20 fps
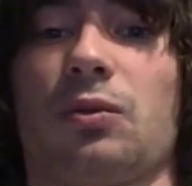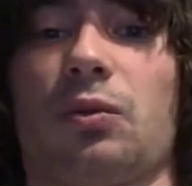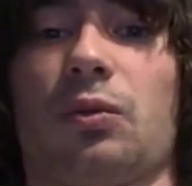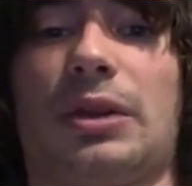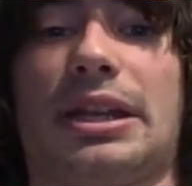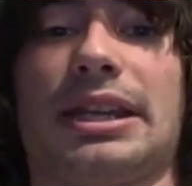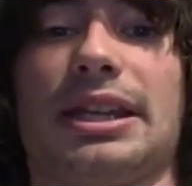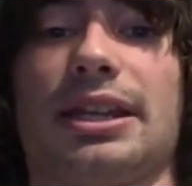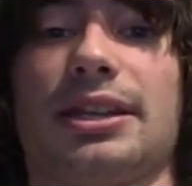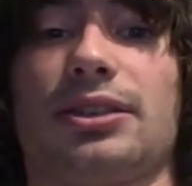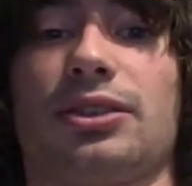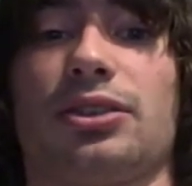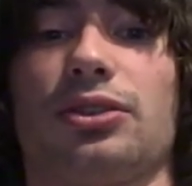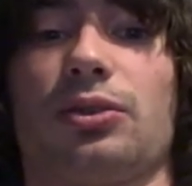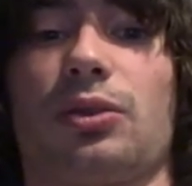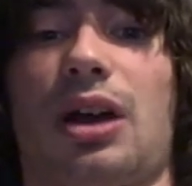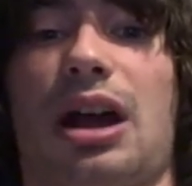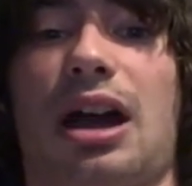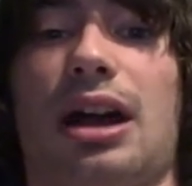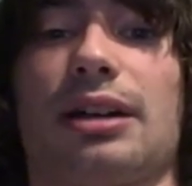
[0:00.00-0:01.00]
we need
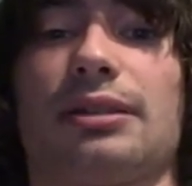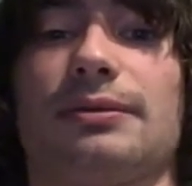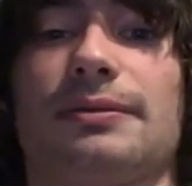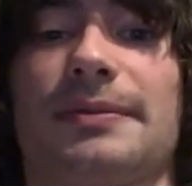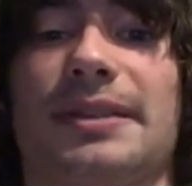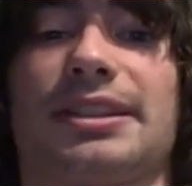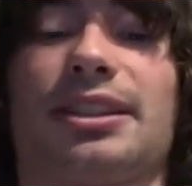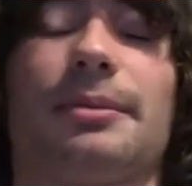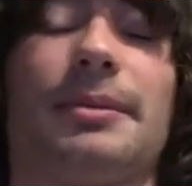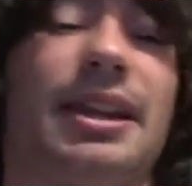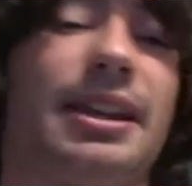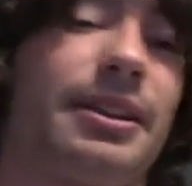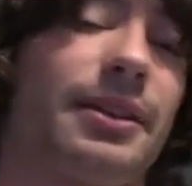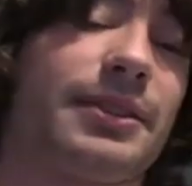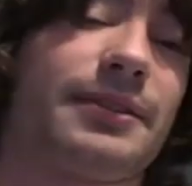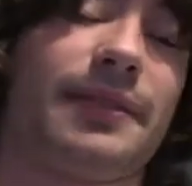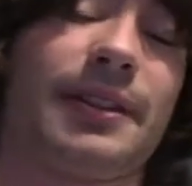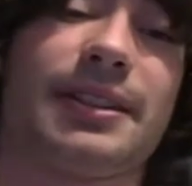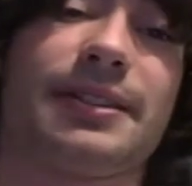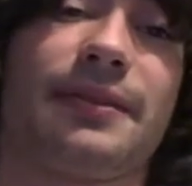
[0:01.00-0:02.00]
to, it's going to be,
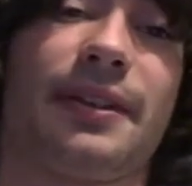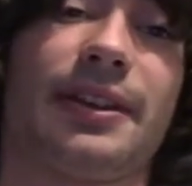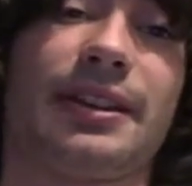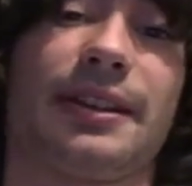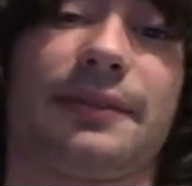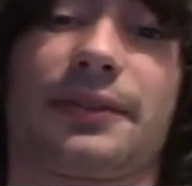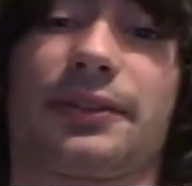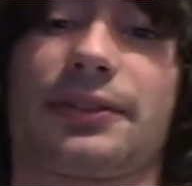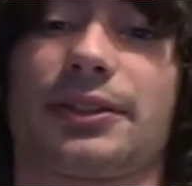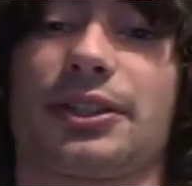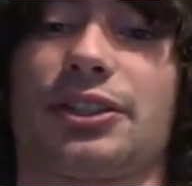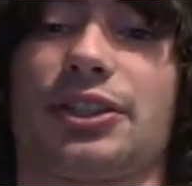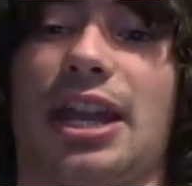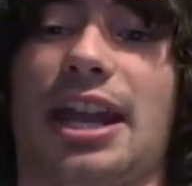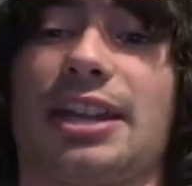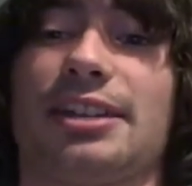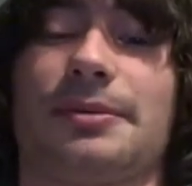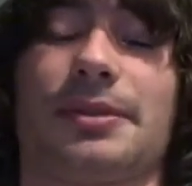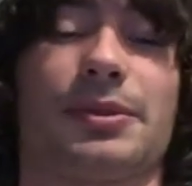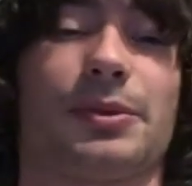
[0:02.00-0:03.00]
it's very difficult to
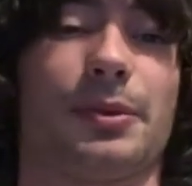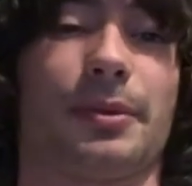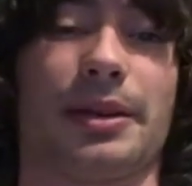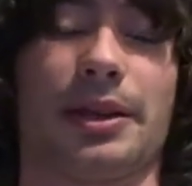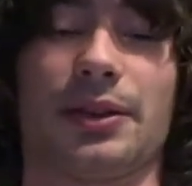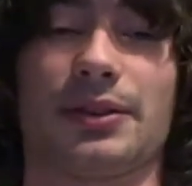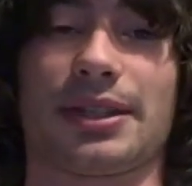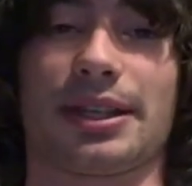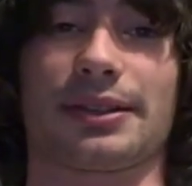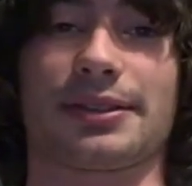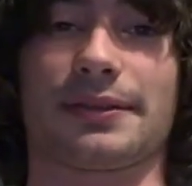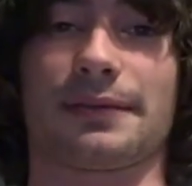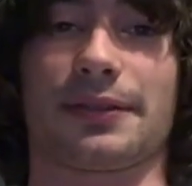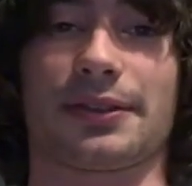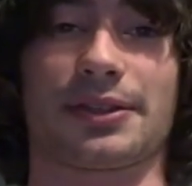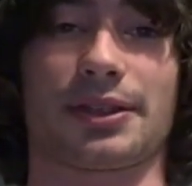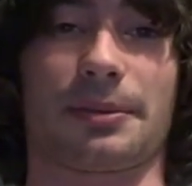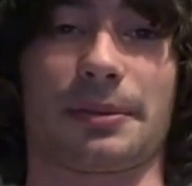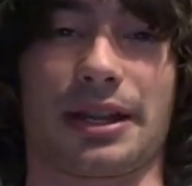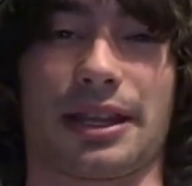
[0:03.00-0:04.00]
change because we've been using it for
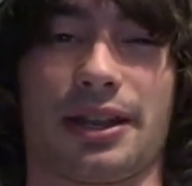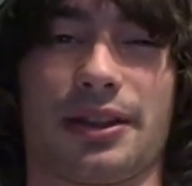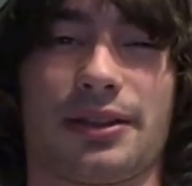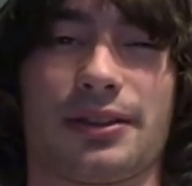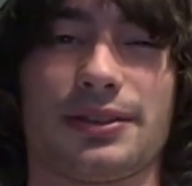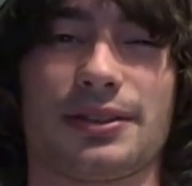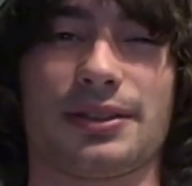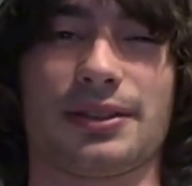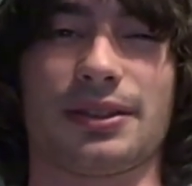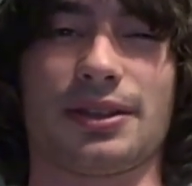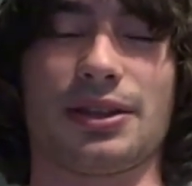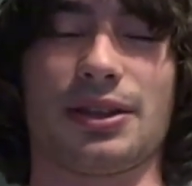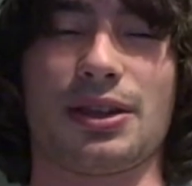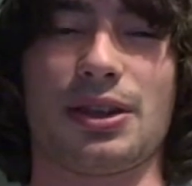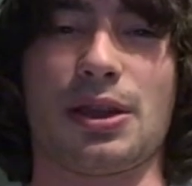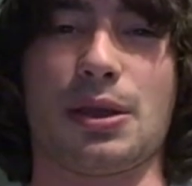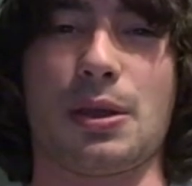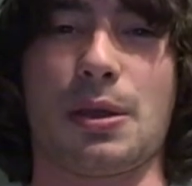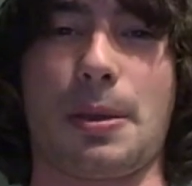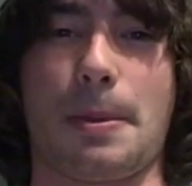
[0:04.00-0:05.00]
so many years.
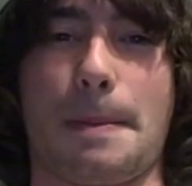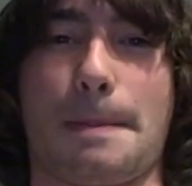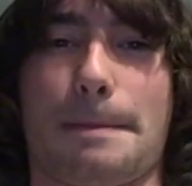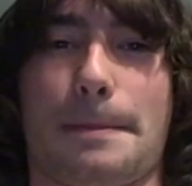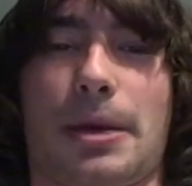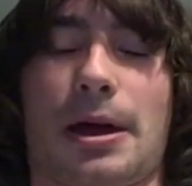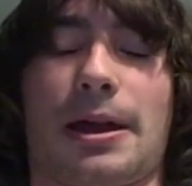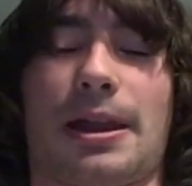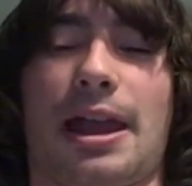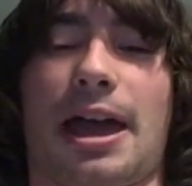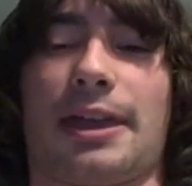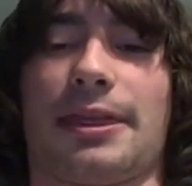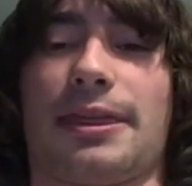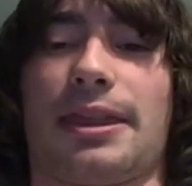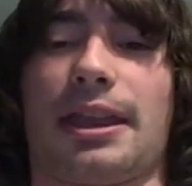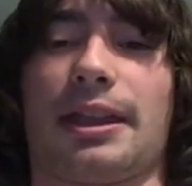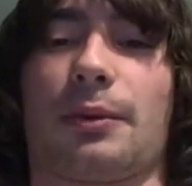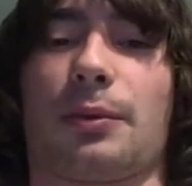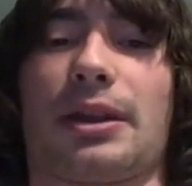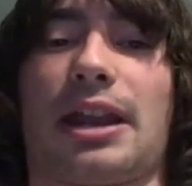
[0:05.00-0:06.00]
But I
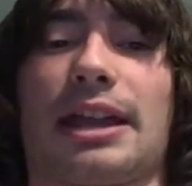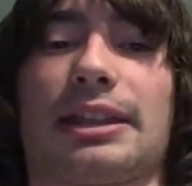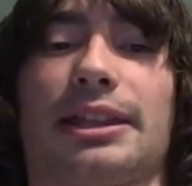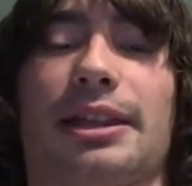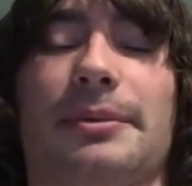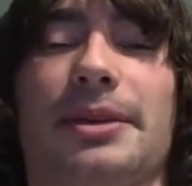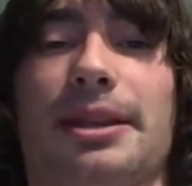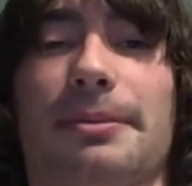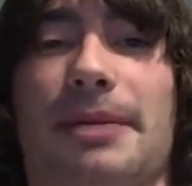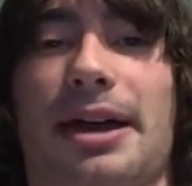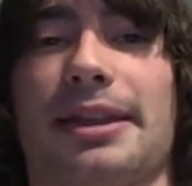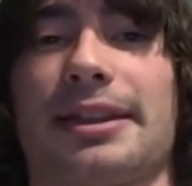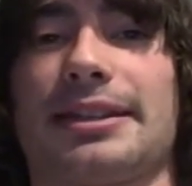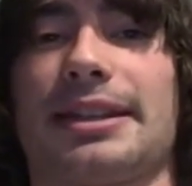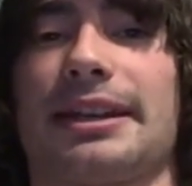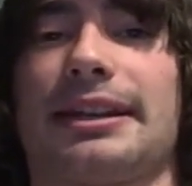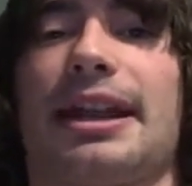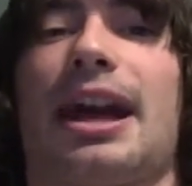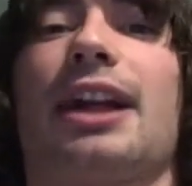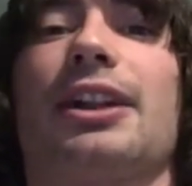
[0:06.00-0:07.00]
think we're not limited by the
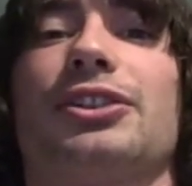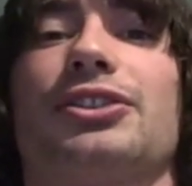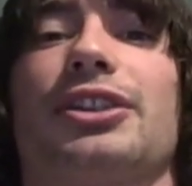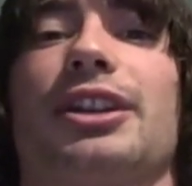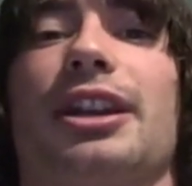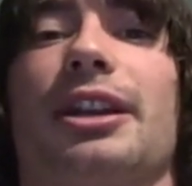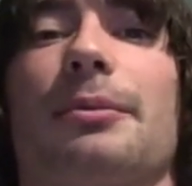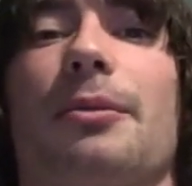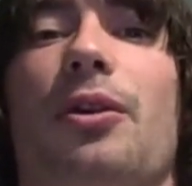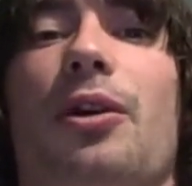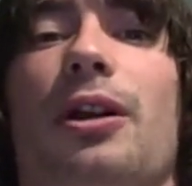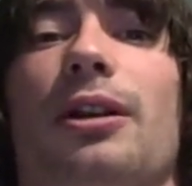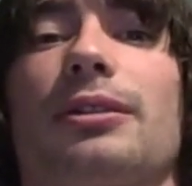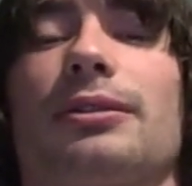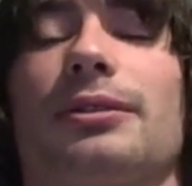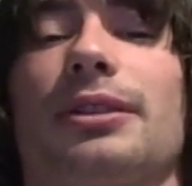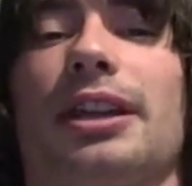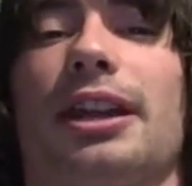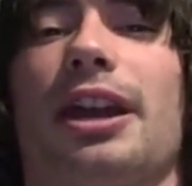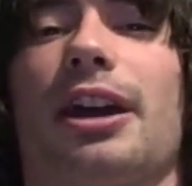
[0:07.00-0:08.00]
technology anymore,
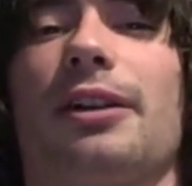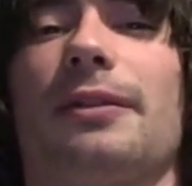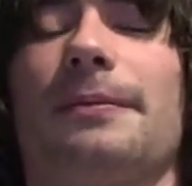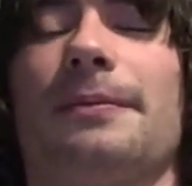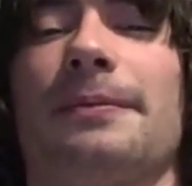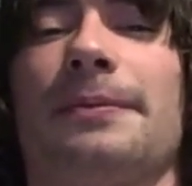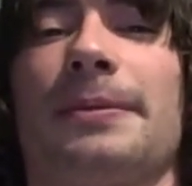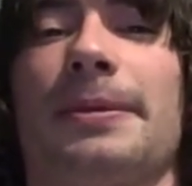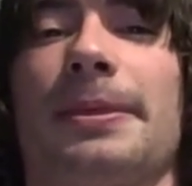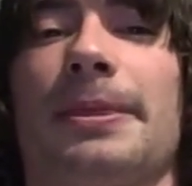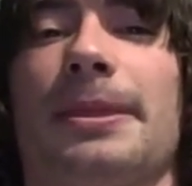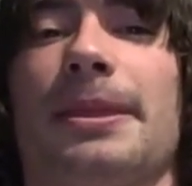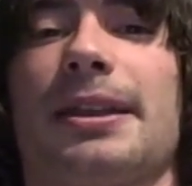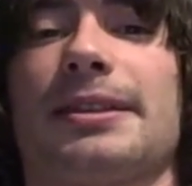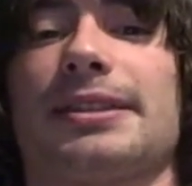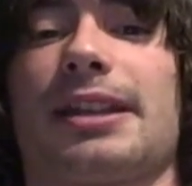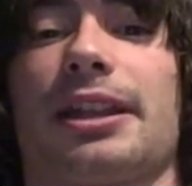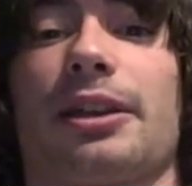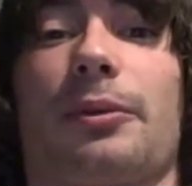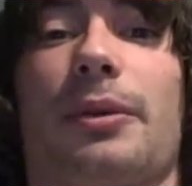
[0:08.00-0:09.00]

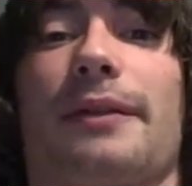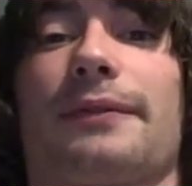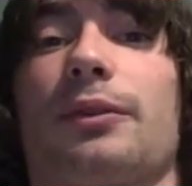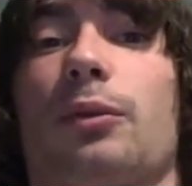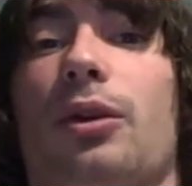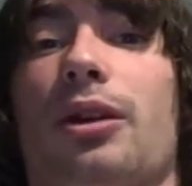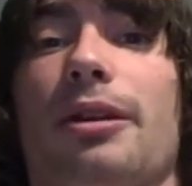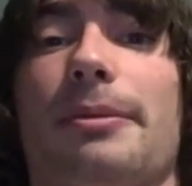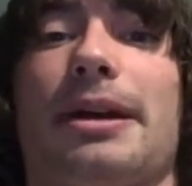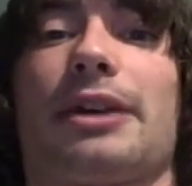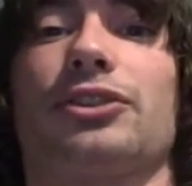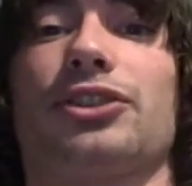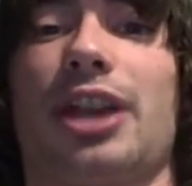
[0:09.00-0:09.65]
It's not like we have to worry about